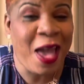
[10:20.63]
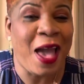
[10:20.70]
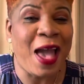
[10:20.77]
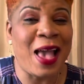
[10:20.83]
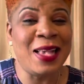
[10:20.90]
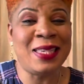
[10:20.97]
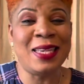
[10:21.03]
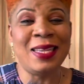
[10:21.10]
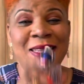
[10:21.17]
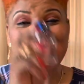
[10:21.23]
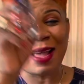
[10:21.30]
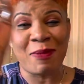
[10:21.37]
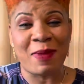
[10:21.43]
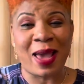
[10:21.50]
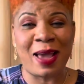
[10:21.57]
And
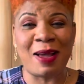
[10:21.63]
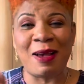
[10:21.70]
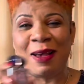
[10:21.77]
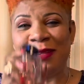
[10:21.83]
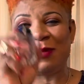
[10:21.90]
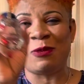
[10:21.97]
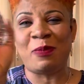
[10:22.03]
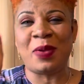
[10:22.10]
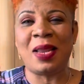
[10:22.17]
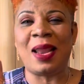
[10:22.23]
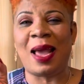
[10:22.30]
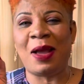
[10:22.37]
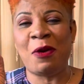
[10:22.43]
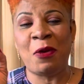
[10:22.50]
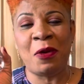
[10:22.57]
Cynthia, my cousin, will be
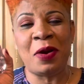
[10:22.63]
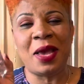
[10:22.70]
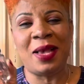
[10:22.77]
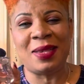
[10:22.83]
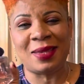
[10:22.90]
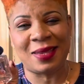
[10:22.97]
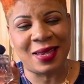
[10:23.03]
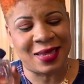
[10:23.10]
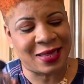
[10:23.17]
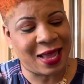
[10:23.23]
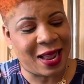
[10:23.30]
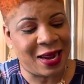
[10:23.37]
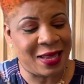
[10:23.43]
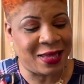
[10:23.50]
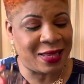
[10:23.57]
like, who is this,
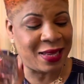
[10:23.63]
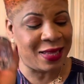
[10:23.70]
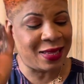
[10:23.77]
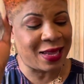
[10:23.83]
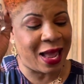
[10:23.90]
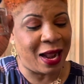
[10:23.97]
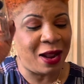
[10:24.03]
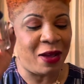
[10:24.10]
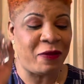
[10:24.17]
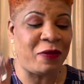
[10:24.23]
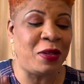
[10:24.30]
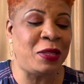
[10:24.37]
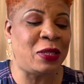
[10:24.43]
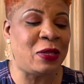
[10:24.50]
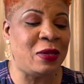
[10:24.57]
darling? Cynthia, I love
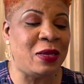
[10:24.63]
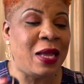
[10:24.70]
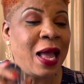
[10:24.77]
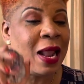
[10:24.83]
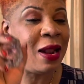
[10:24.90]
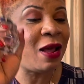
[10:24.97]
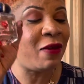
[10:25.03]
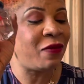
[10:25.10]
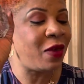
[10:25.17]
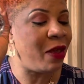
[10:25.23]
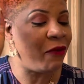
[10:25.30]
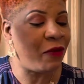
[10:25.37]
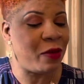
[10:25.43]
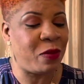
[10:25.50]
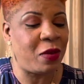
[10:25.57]
you too. I love
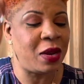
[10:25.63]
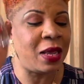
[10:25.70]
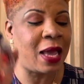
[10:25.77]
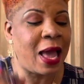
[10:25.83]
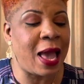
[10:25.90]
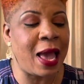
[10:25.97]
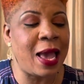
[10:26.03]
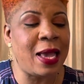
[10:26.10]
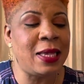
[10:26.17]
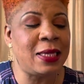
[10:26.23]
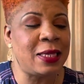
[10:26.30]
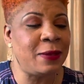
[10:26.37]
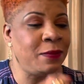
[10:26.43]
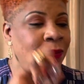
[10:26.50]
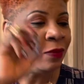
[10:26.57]
everybody,
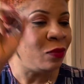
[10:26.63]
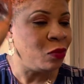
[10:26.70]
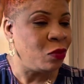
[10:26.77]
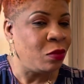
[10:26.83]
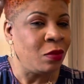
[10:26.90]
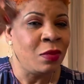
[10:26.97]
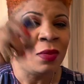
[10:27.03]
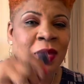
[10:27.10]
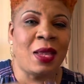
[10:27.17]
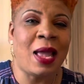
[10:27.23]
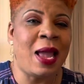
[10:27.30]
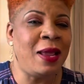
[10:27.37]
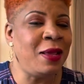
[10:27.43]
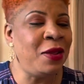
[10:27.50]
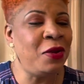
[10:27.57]
guys.
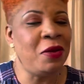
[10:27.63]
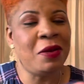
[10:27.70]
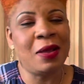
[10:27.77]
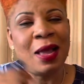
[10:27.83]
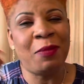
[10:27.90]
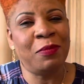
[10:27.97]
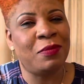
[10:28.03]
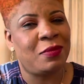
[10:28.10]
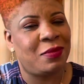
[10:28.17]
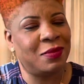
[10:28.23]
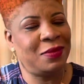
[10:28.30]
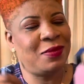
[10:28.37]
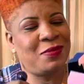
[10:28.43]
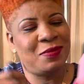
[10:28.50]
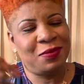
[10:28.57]
I'm
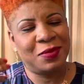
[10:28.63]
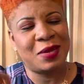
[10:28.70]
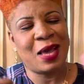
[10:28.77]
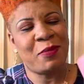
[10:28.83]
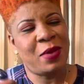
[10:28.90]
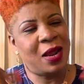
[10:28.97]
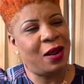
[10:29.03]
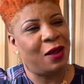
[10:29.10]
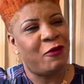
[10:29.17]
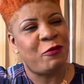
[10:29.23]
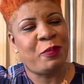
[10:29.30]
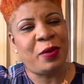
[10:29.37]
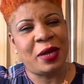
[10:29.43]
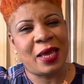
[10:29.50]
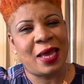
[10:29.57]
a
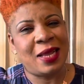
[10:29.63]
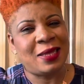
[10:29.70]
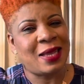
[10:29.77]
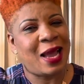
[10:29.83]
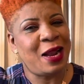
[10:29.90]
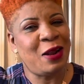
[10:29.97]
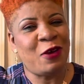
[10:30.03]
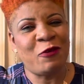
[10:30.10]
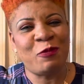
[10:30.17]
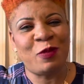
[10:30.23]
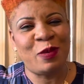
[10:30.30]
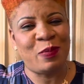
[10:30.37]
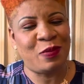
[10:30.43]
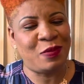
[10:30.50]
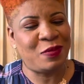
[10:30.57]
love bucket. I love
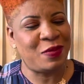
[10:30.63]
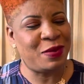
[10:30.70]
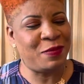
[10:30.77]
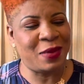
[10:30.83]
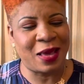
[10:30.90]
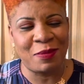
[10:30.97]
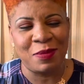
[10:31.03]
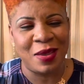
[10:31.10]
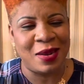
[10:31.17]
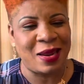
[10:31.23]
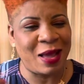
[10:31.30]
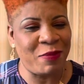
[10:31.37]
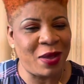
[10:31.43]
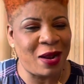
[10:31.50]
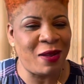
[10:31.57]
people.
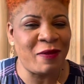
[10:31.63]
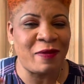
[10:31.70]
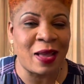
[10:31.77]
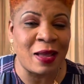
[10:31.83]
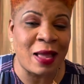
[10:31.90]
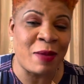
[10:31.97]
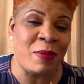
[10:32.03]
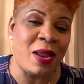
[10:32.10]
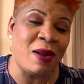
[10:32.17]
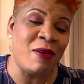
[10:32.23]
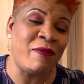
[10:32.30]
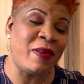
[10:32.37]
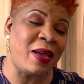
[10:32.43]
I'm a lover